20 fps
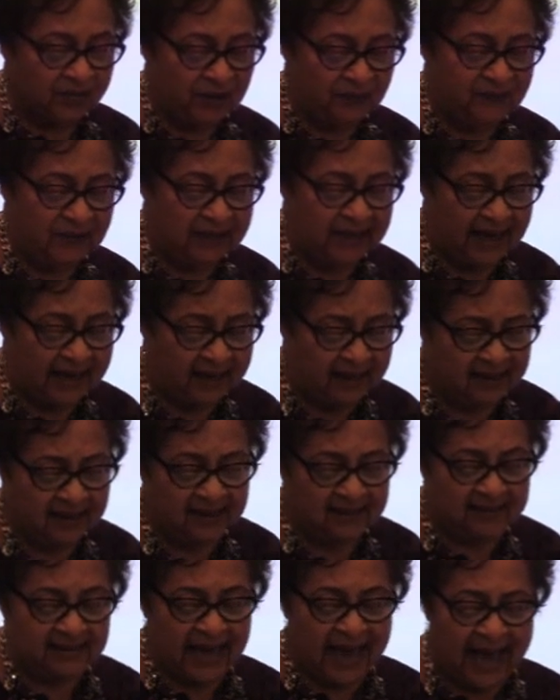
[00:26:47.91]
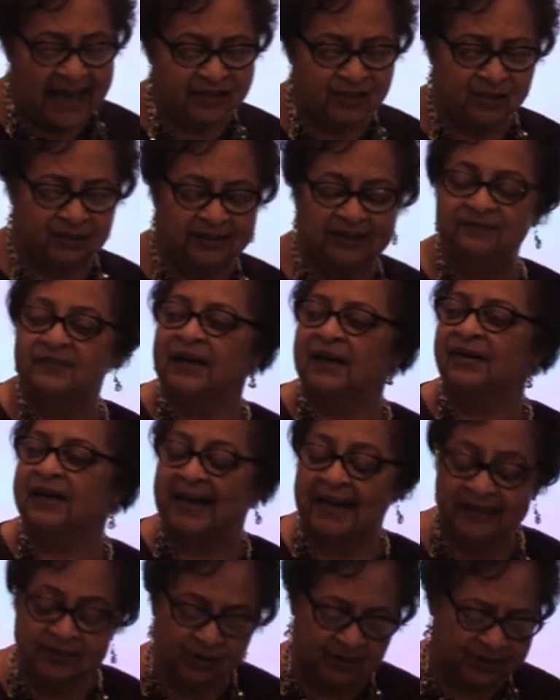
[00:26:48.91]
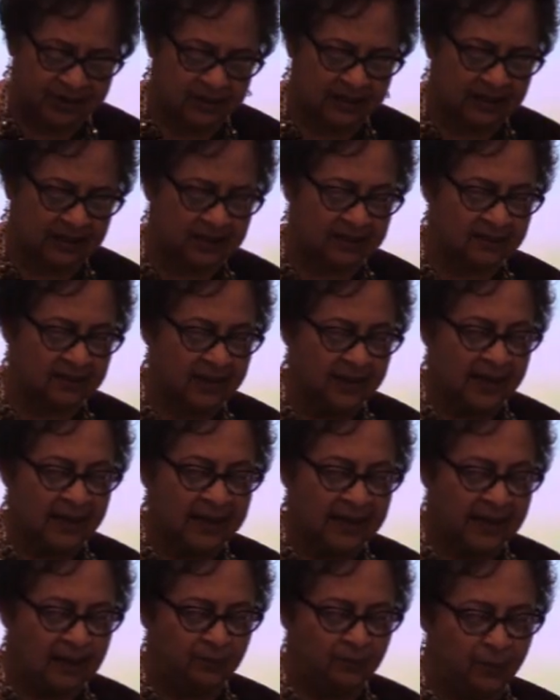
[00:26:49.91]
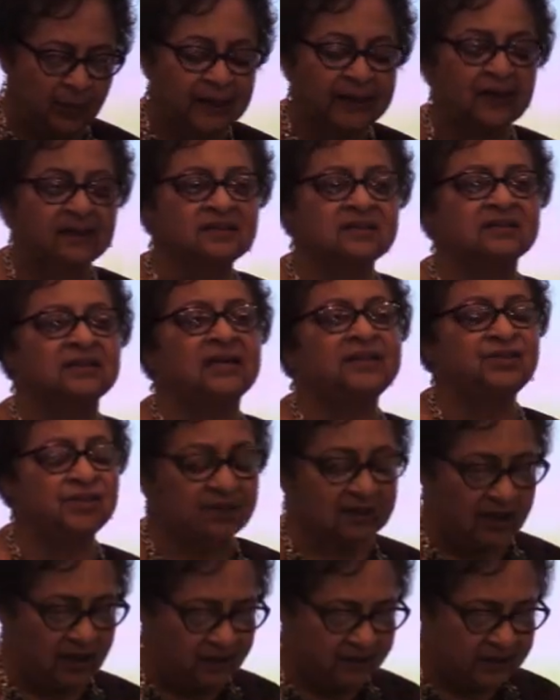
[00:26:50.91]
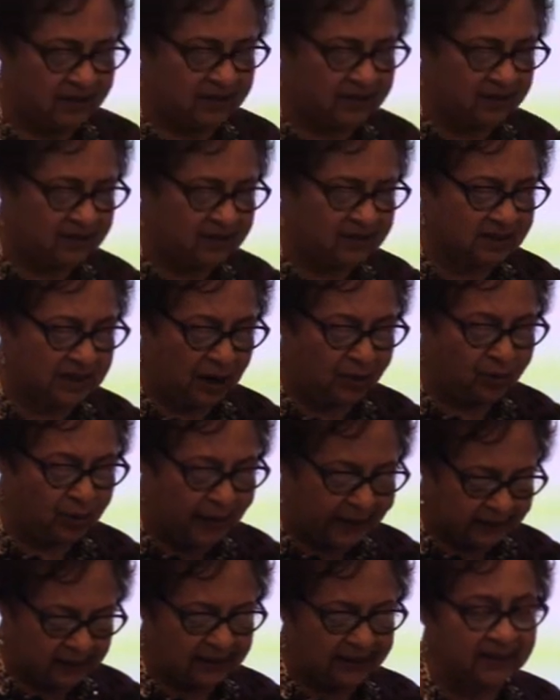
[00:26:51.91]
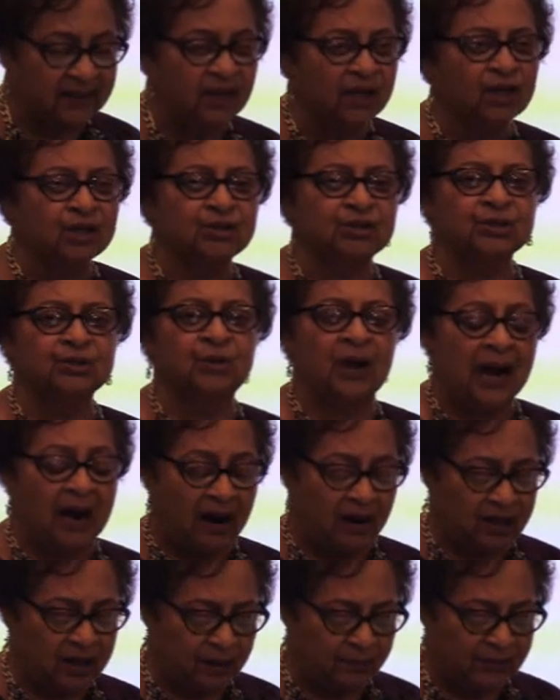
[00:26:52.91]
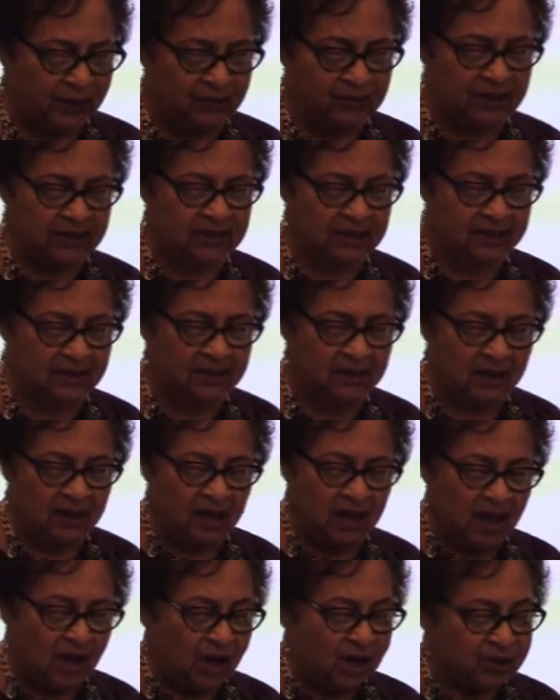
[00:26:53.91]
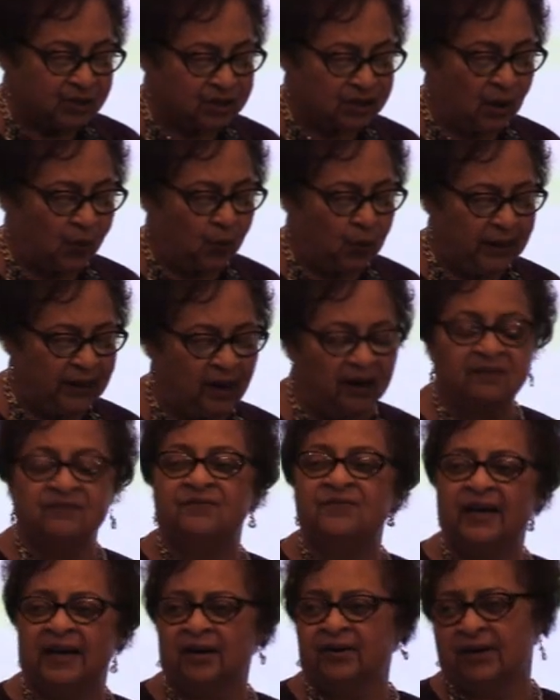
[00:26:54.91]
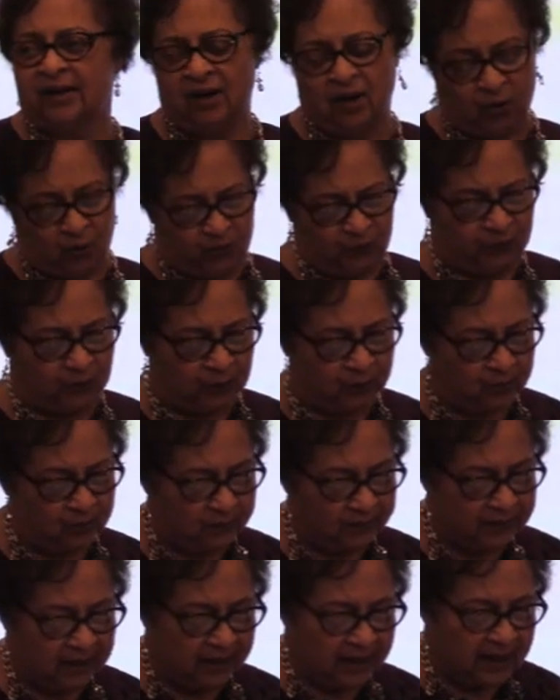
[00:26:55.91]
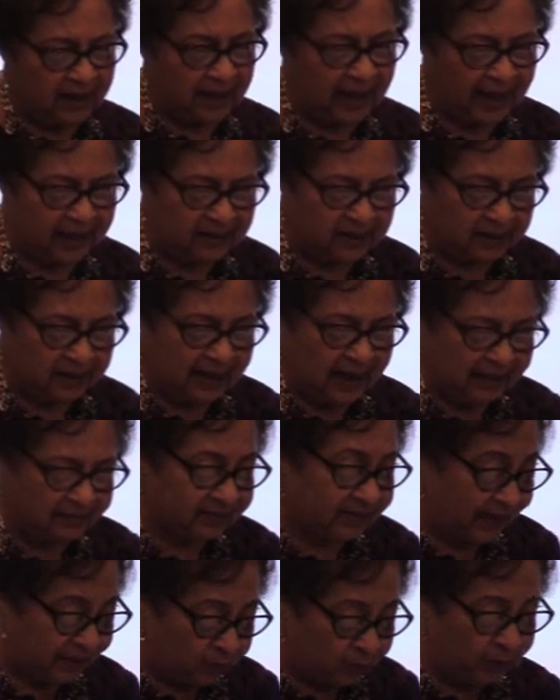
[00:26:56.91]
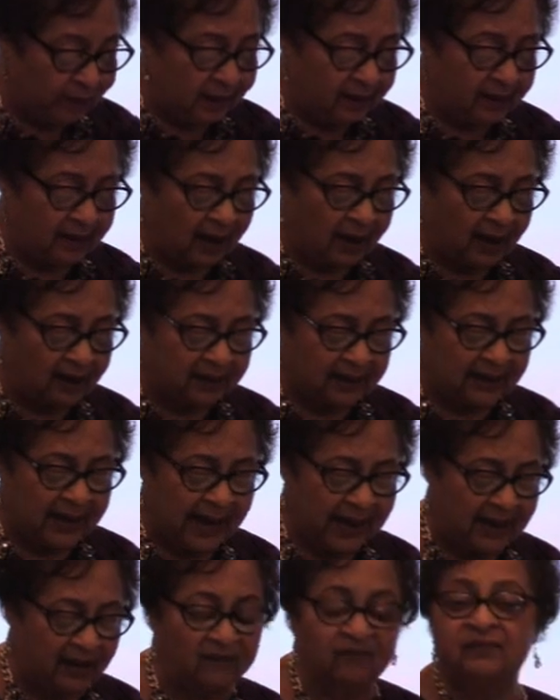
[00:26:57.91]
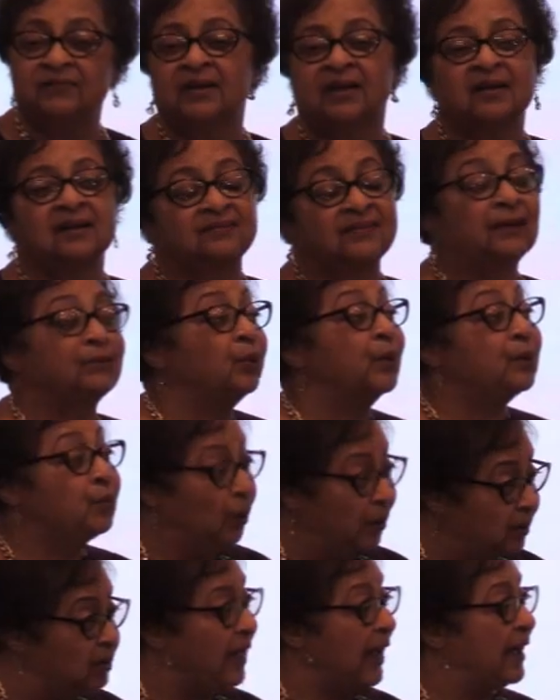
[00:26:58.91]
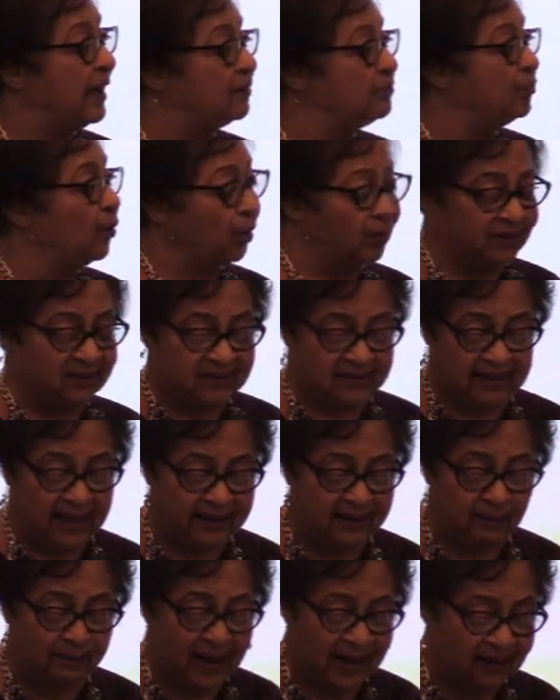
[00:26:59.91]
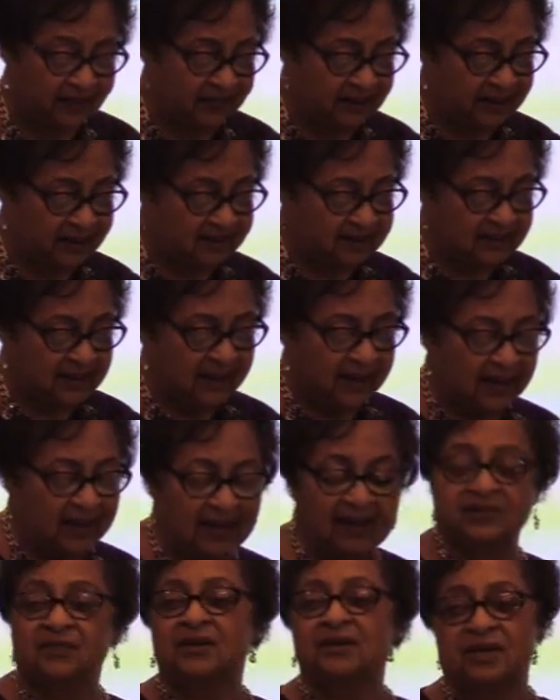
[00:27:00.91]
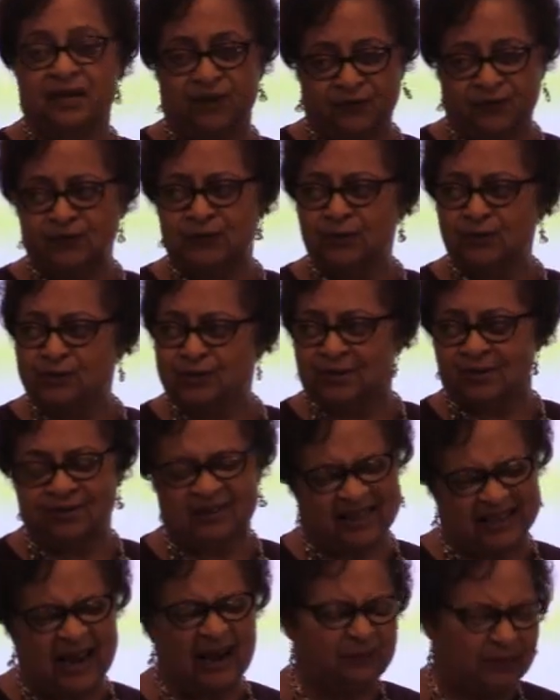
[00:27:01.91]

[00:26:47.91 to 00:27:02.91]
The VA is actually very interested in bringing such services directly to our community. So we are very hopeful and that we will have more to say about this in the near future, and